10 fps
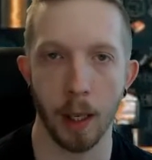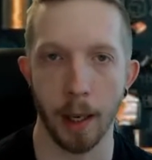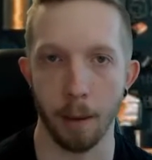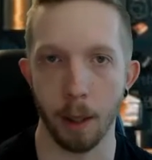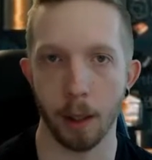
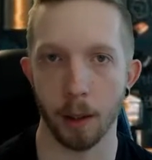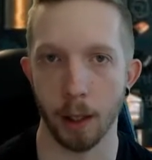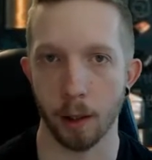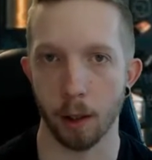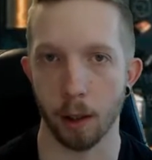And basically,
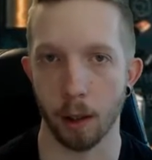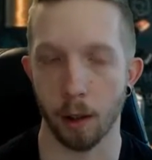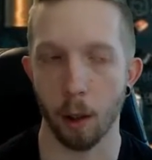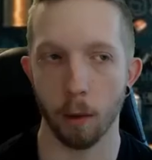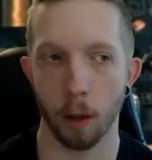it's just an
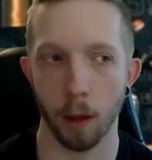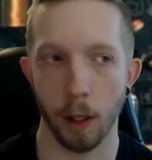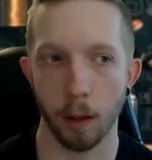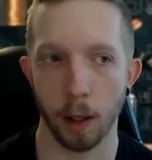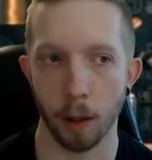overall
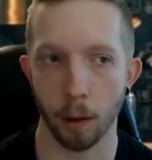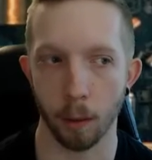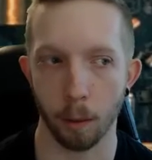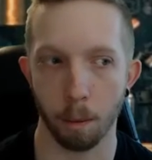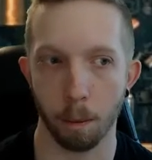healthier
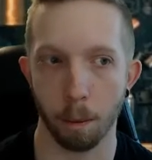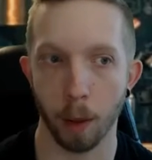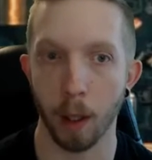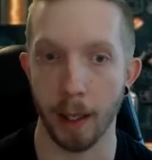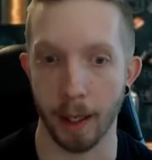
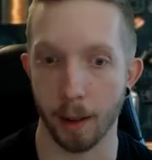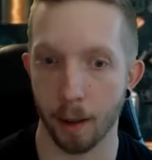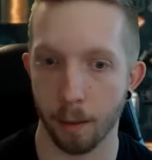plant.